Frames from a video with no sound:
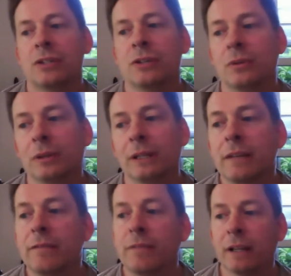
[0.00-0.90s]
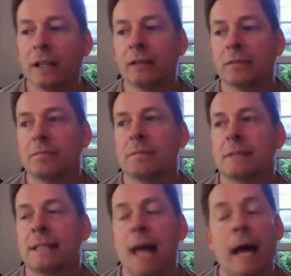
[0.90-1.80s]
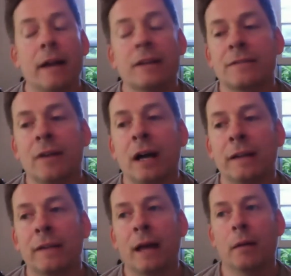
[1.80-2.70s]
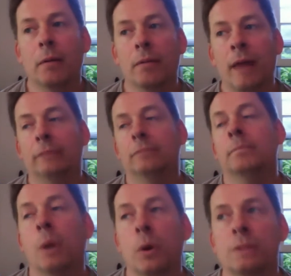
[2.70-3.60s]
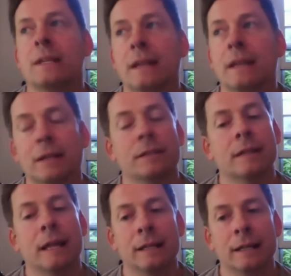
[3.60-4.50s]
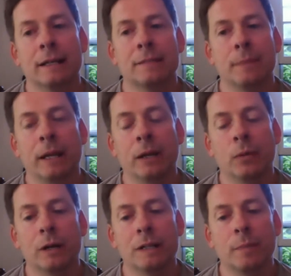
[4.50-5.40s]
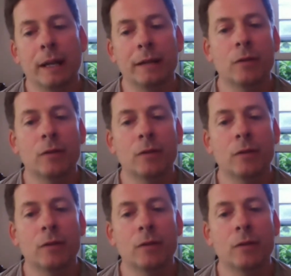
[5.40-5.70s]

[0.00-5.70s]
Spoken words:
to leave feeling satisfied and that most things that needed explaining were explained.